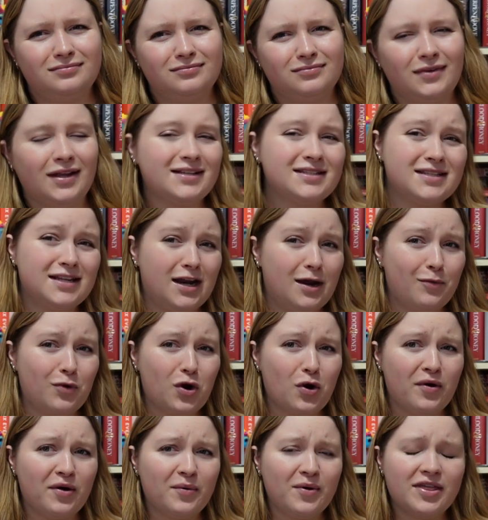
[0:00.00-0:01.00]
that's the name we're
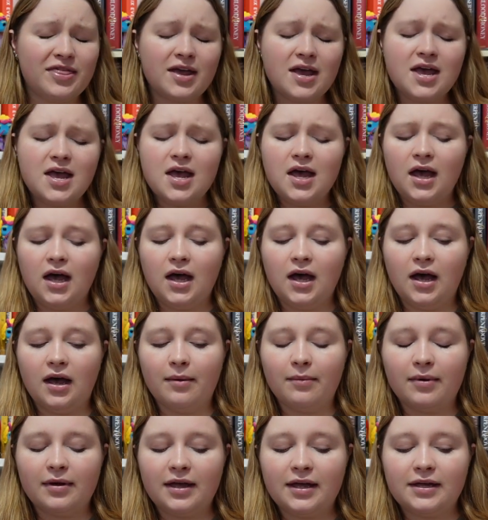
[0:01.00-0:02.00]
going with.
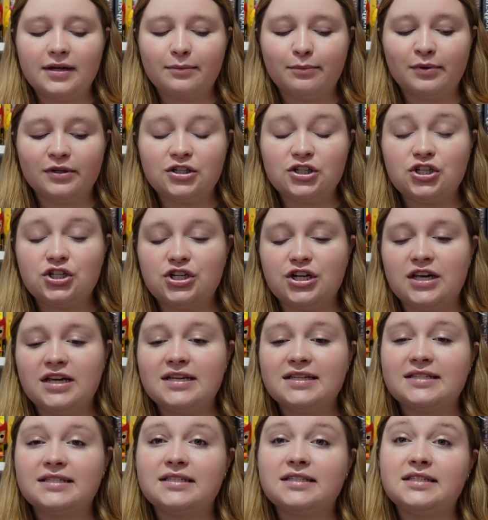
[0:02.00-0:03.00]
Um, but she
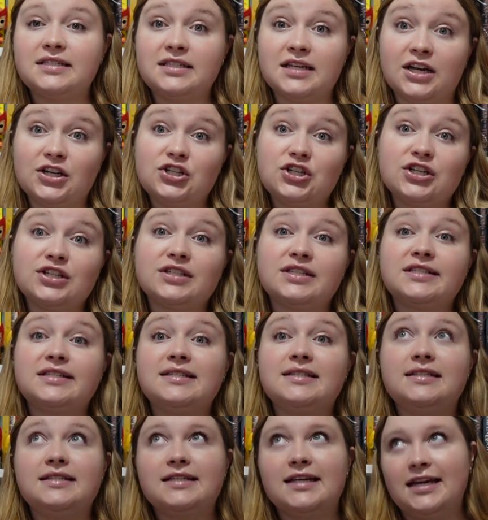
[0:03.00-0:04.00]
is such a
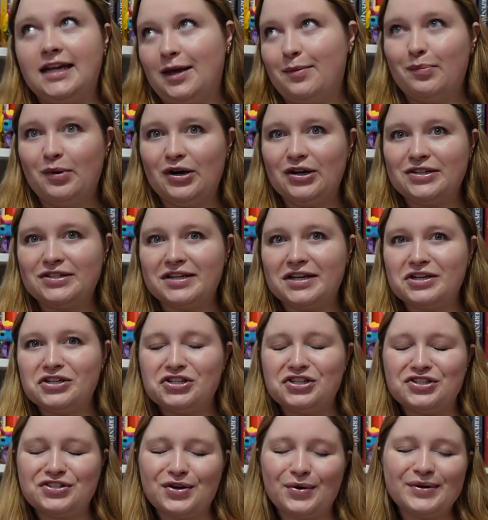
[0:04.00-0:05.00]
city person.
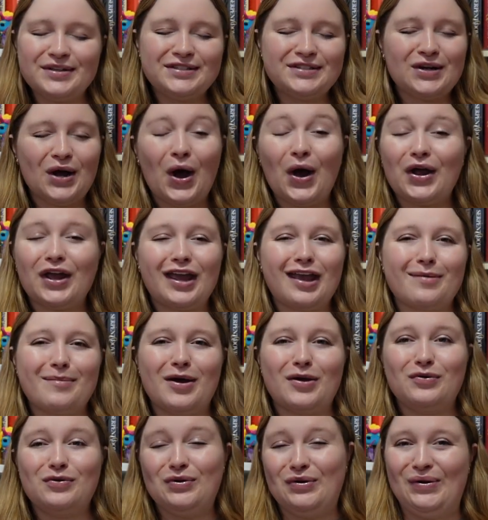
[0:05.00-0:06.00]
She's always talking
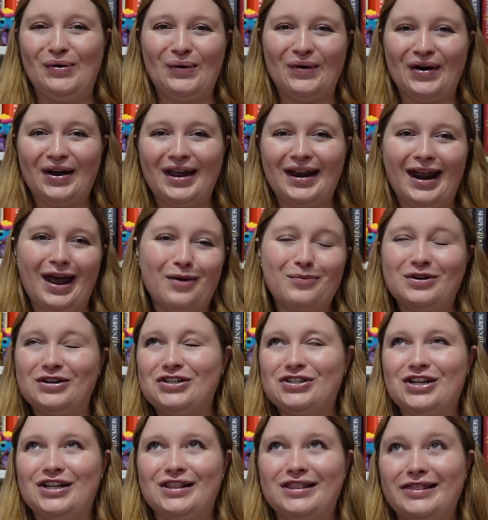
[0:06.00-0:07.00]
about New York and how much
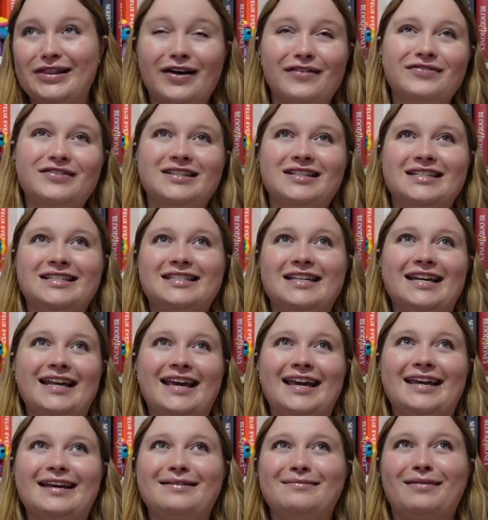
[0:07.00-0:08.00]
she loves the
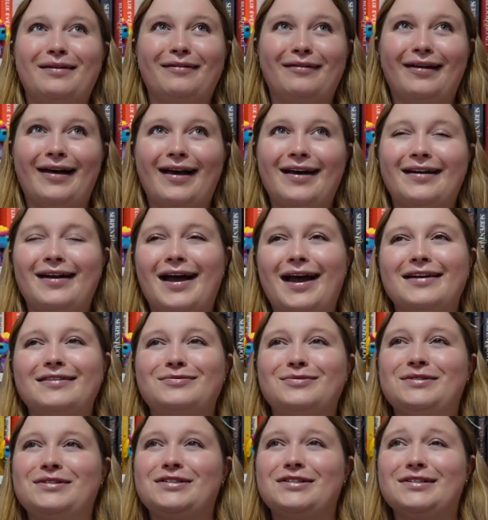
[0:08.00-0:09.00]
city and blah blah. And I
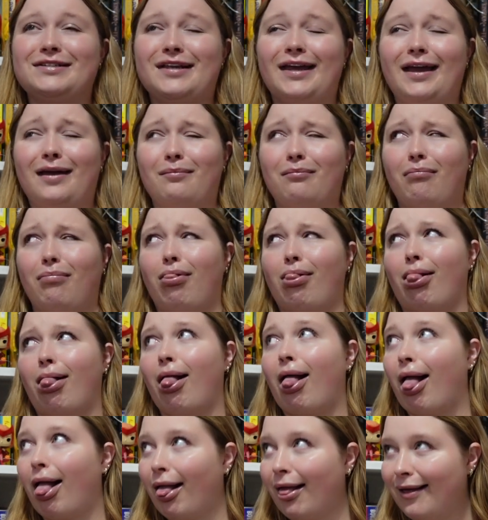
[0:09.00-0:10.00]
was just like,
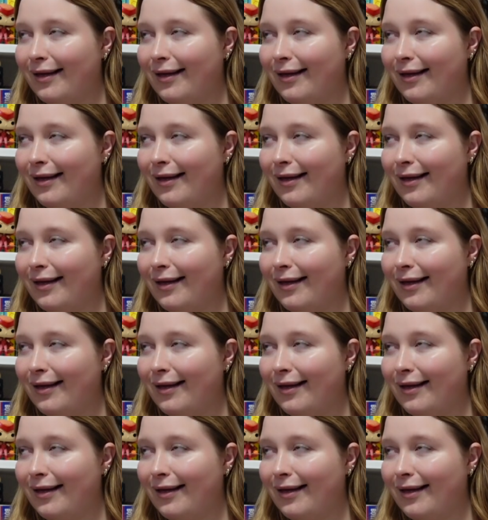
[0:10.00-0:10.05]
Whoa,